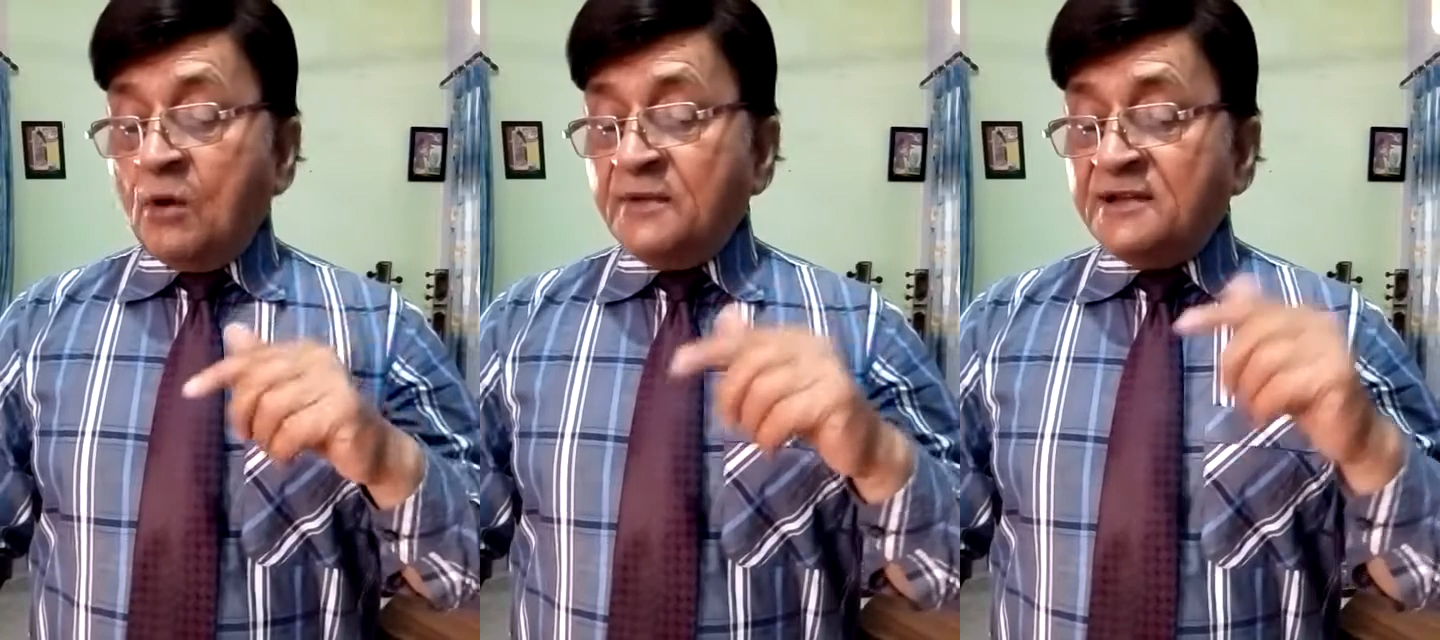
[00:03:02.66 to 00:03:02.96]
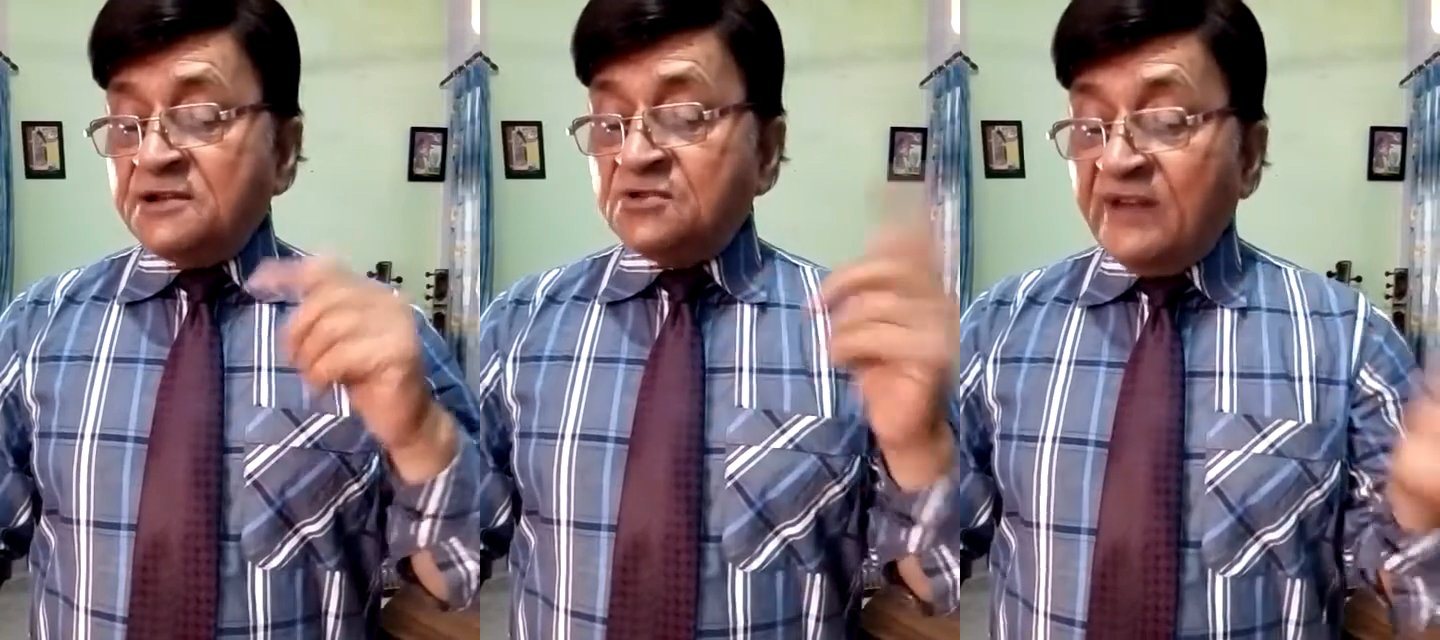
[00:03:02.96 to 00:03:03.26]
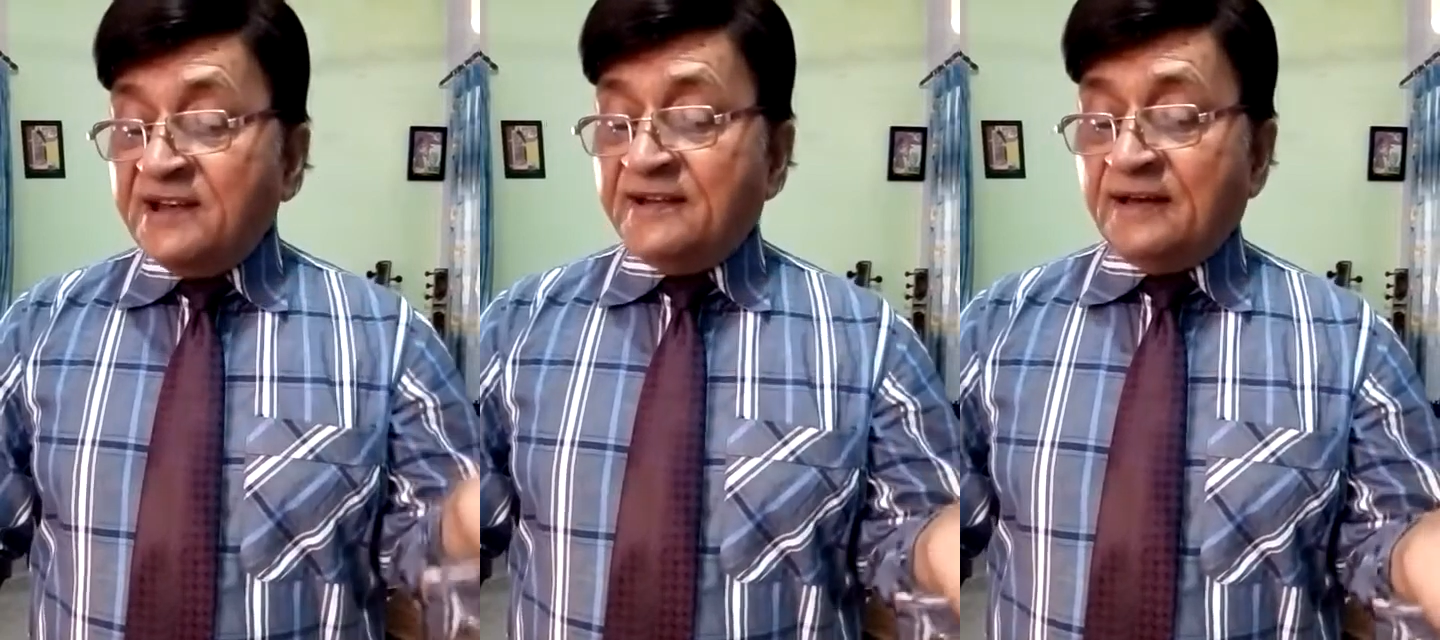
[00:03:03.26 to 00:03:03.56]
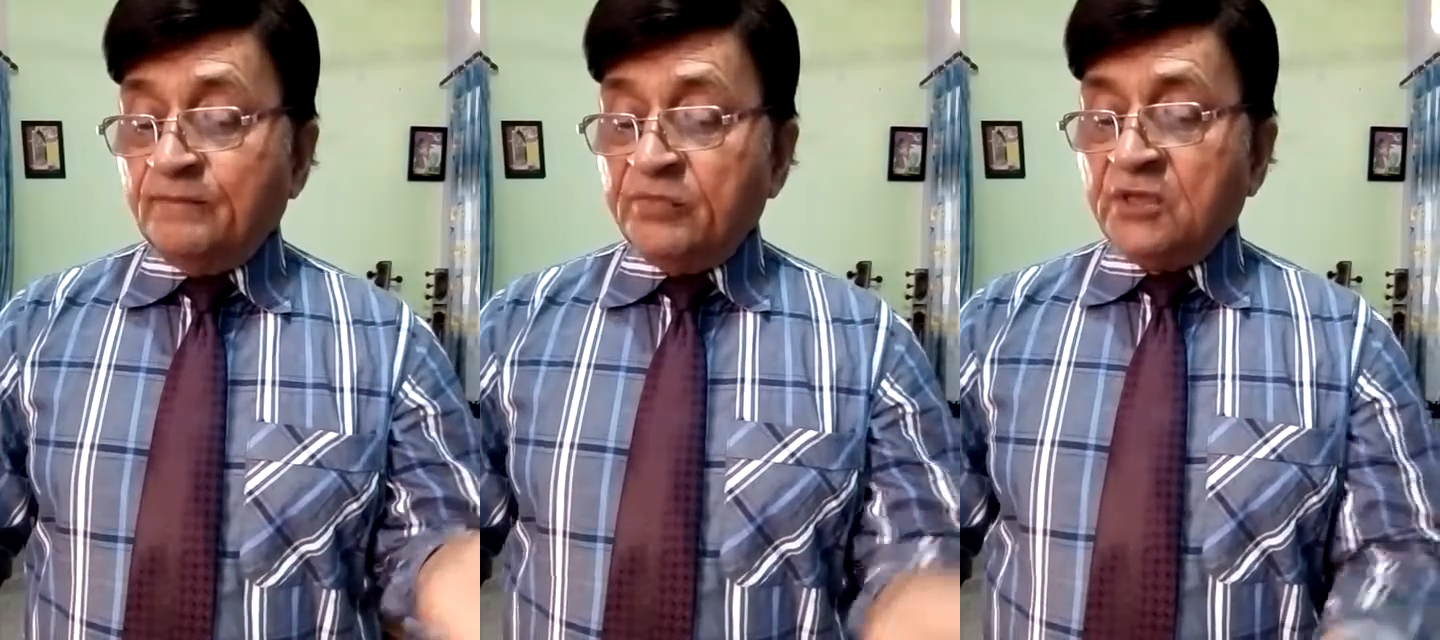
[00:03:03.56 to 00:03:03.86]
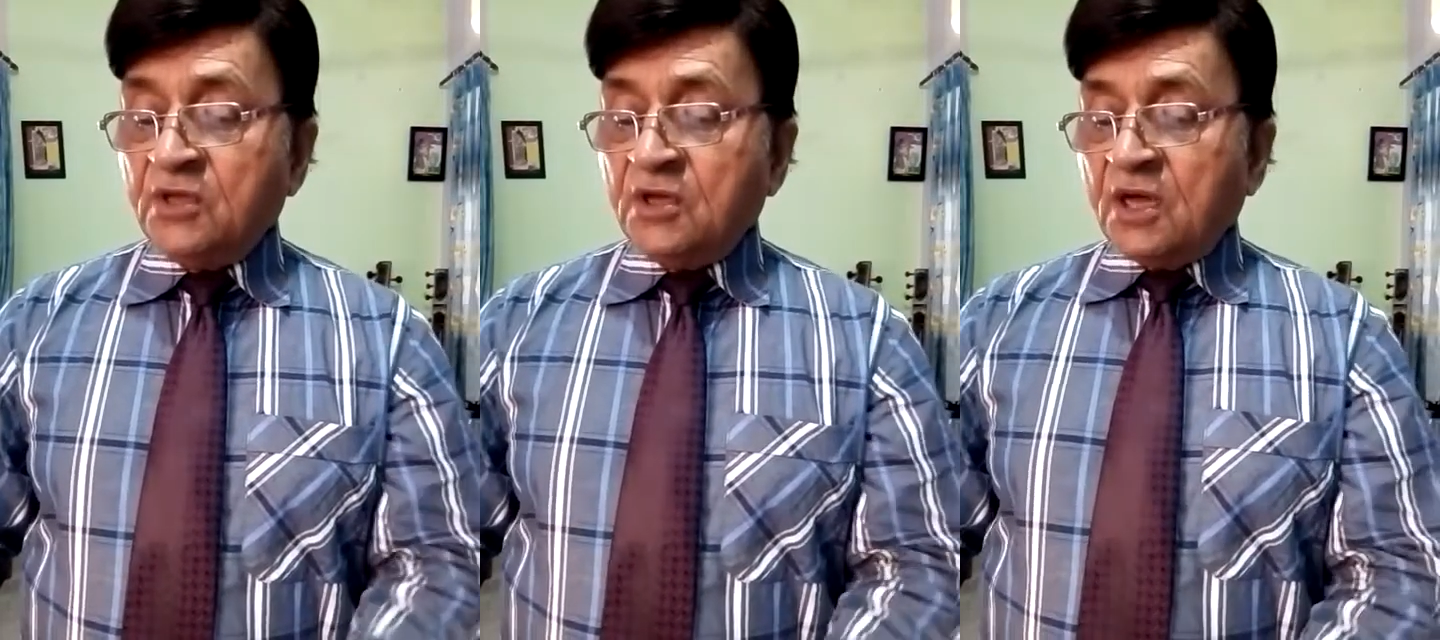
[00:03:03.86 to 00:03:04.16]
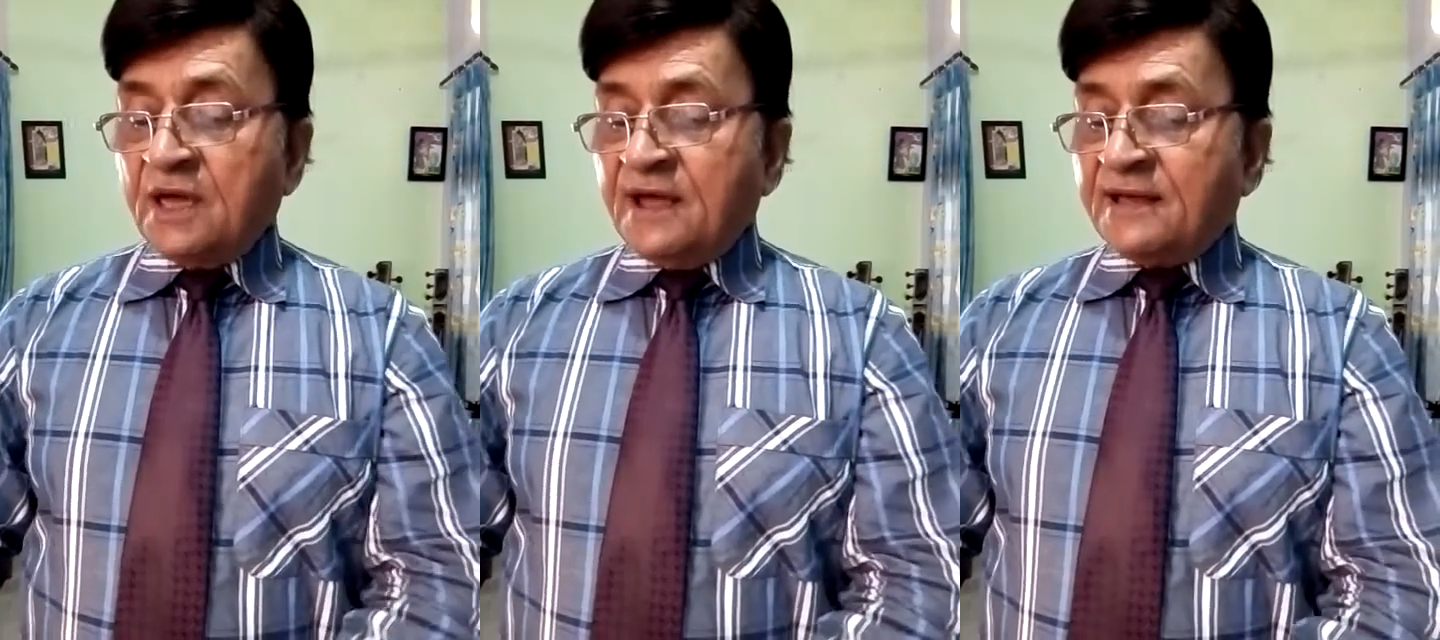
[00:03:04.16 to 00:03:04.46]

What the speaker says: means wind, and